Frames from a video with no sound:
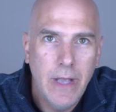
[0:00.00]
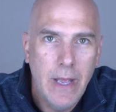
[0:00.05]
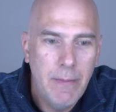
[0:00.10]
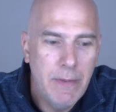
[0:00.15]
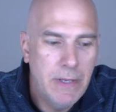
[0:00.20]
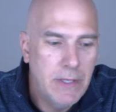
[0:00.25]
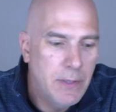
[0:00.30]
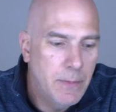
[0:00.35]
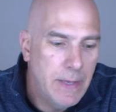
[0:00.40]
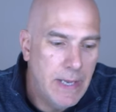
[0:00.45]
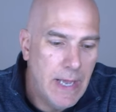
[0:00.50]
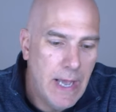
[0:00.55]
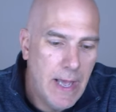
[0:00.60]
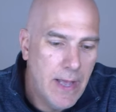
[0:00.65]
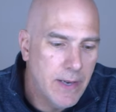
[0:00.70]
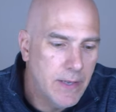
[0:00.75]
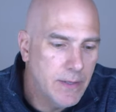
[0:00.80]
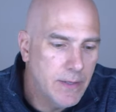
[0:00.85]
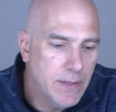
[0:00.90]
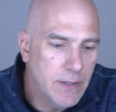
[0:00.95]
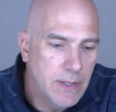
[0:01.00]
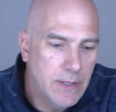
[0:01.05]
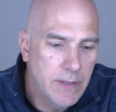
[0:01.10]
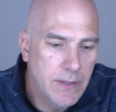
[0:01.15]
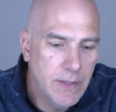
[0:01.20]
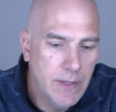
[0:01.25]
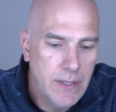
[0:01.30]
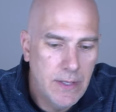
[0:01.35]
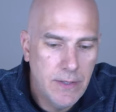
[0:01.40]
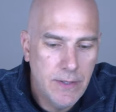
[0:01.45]
I mean, to be honest,
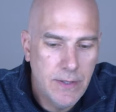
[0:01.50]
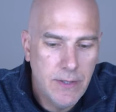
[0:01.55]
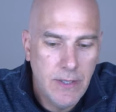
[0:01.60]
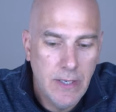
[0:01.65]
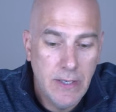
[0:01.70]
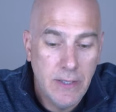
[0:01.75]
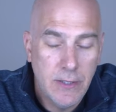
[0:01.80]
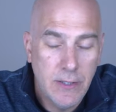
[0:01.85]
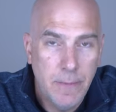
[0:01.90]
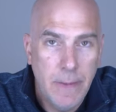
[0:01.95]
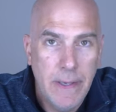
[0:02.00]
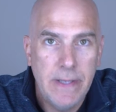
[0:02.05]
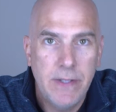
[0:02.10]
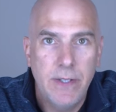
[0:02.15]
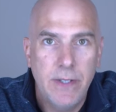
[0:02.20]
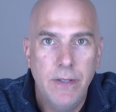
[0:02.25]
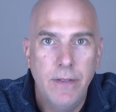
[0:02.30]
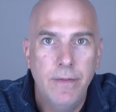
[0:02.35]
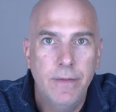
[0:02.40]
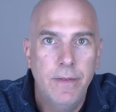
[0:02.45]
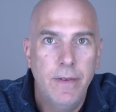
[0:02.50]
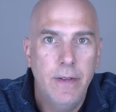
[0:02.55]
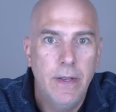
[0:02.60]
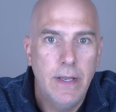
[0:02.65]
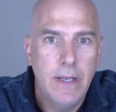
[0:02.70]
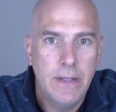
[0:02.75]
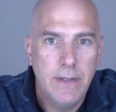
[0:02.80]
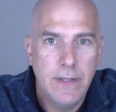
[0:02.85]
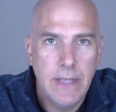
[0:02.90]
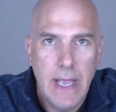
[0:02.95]
it's it's expensive,
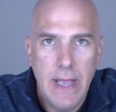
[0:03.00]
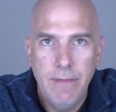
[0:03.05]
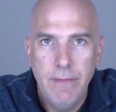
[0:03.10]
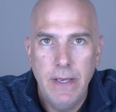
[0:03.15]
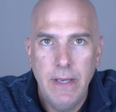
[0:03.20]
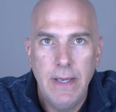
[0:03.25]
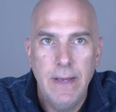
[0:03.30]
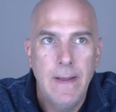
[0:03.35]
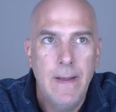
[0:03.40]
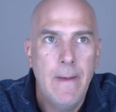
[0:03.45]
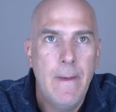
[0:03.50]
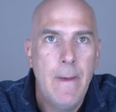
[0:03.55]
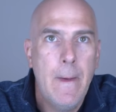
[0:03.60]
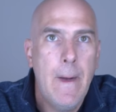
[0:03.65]
it's heavy,